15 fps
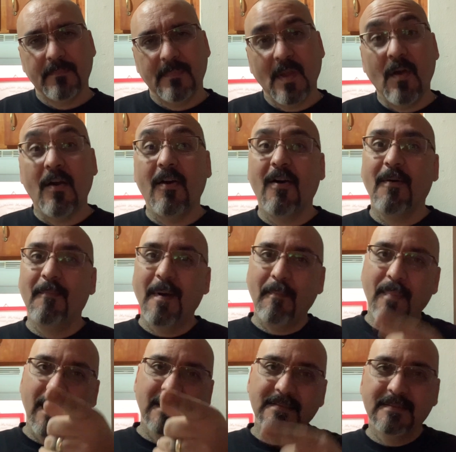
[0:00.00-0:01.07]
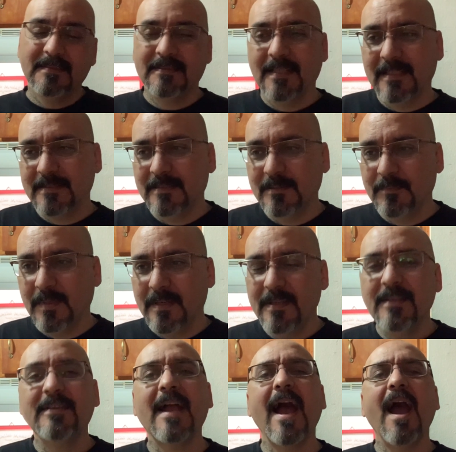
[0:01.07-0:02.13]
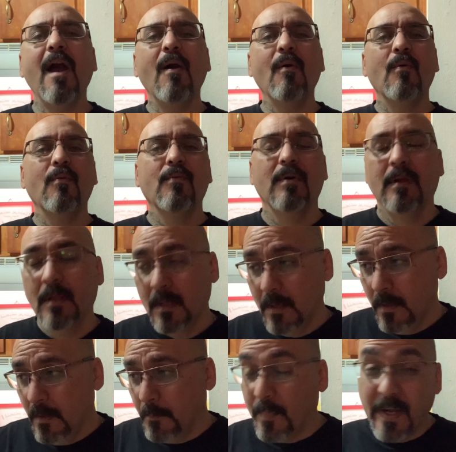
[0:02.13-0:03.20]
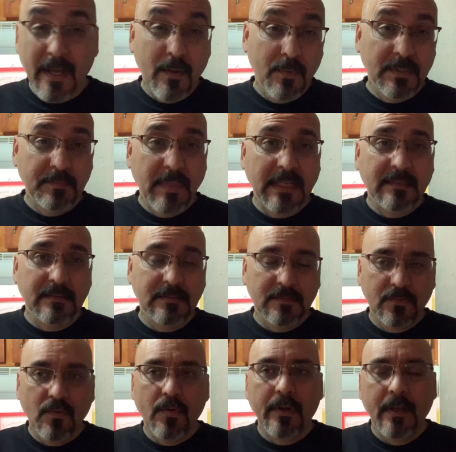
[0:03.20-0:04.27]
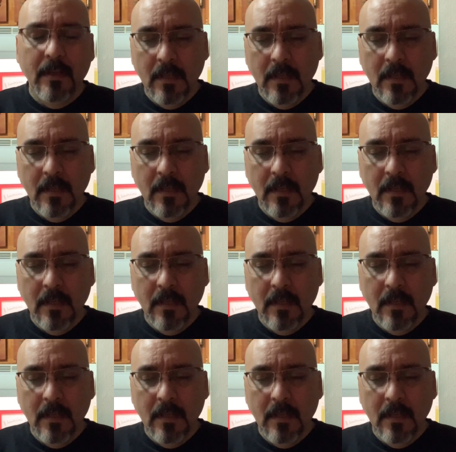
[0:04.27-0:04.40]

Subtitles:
my boss is texting me. Shout! But anyways, back to the story.